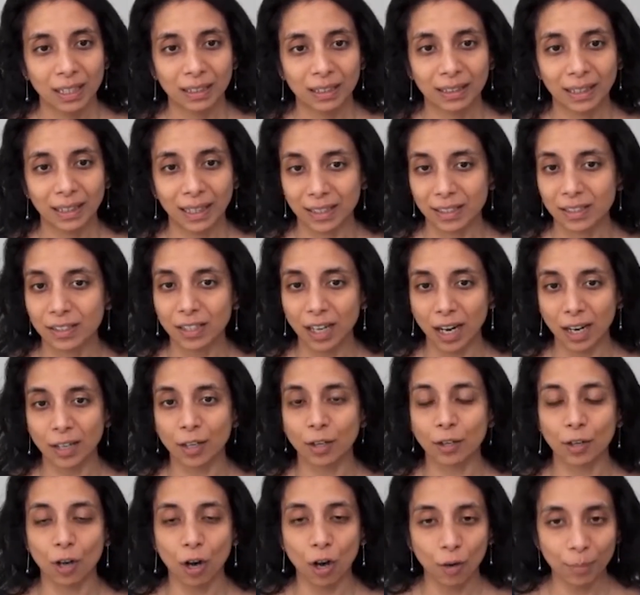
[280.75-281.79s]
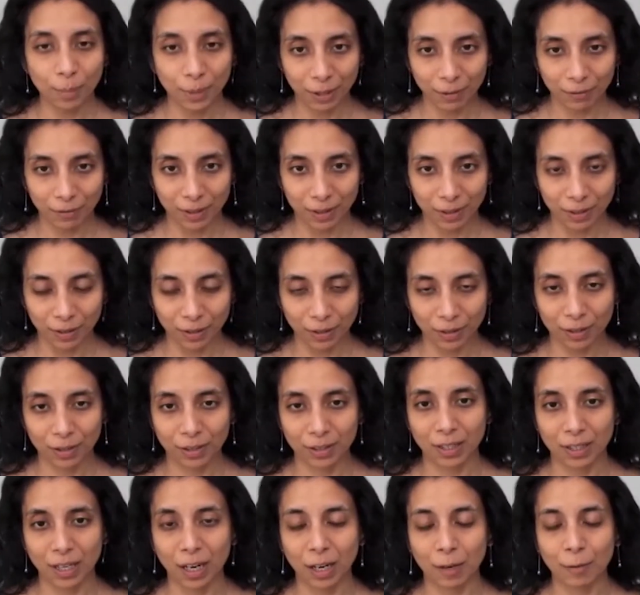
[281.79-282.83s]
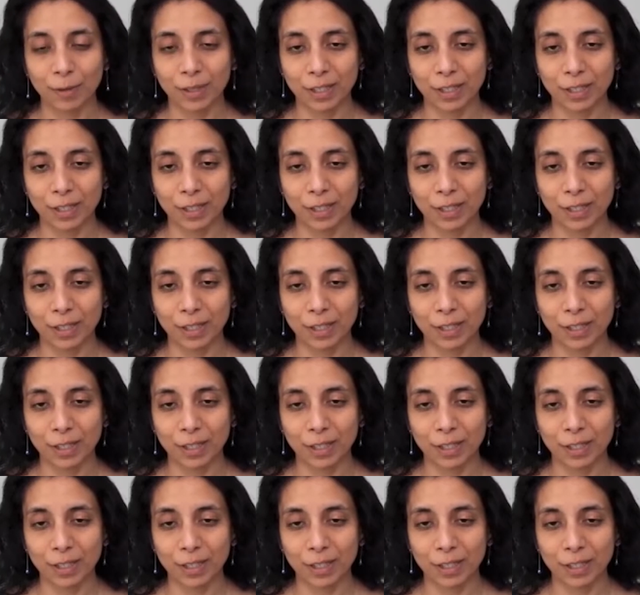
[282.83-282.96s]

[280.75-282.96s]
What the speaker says: that is done on Omniverse,